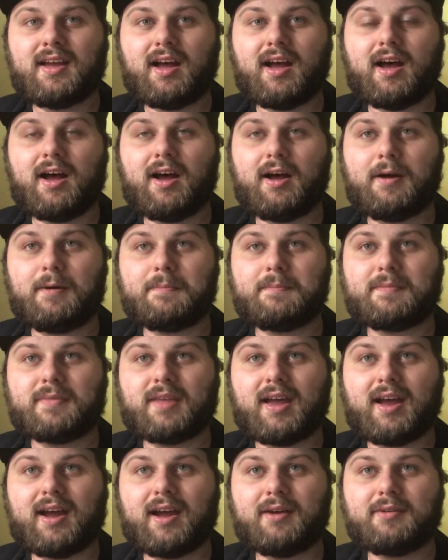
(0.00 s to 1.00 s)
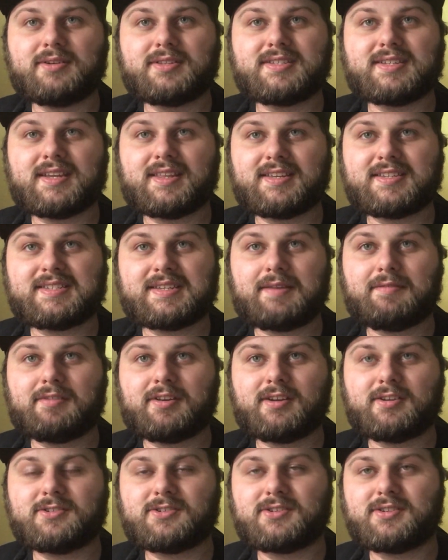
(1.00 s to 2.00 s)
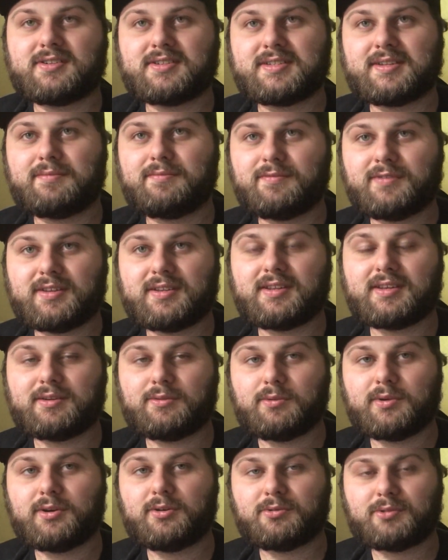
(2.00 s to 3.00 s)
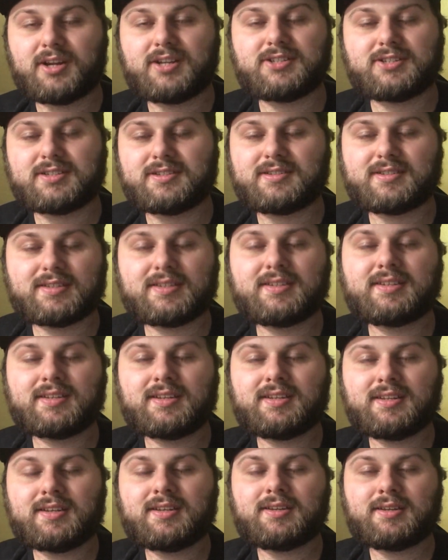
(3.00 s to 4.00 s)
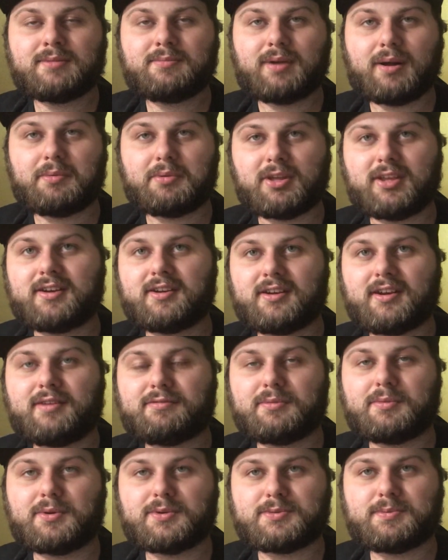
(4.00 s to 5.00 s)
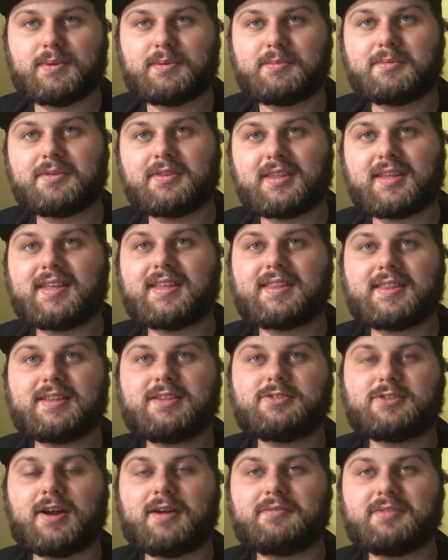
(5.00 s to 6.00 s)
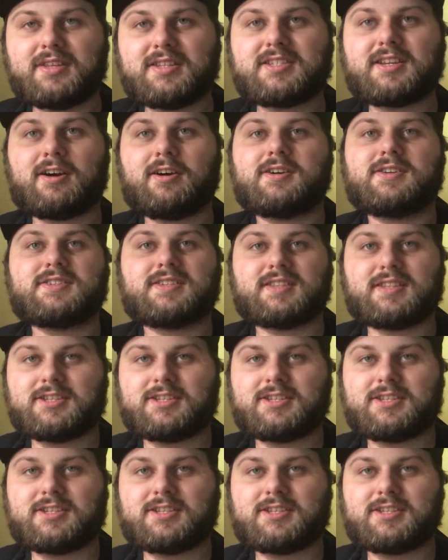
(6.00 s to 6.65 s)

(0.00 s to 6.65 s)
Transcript: I would say the 700 to 750 wheel range is probably good enough for most people that drive these cars.